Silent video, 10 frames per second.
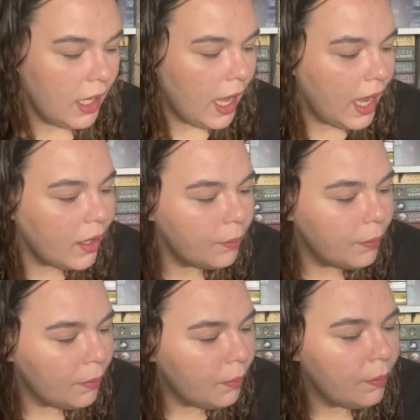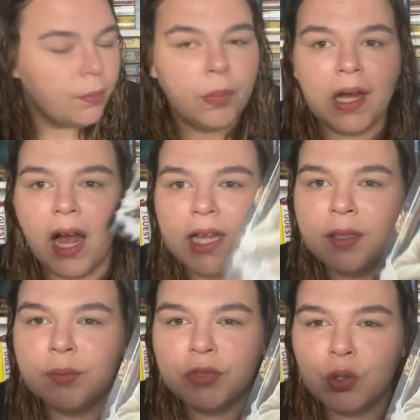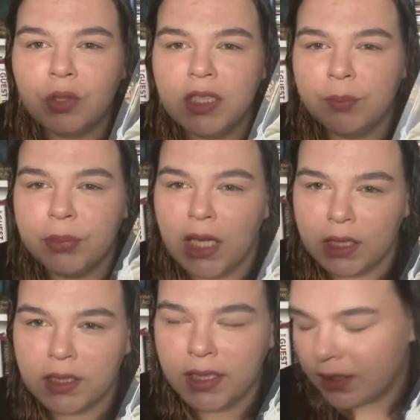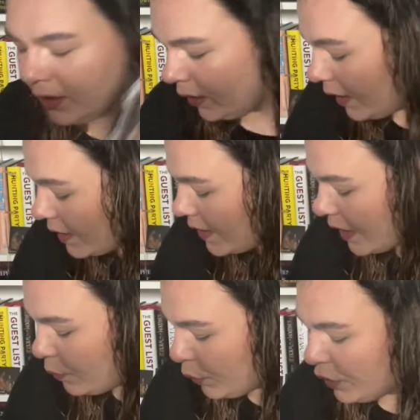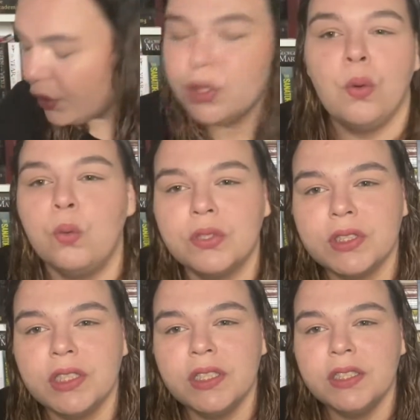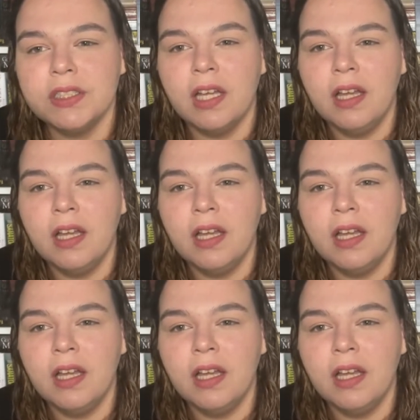Um, but I am totally blanking. Same with the coasters.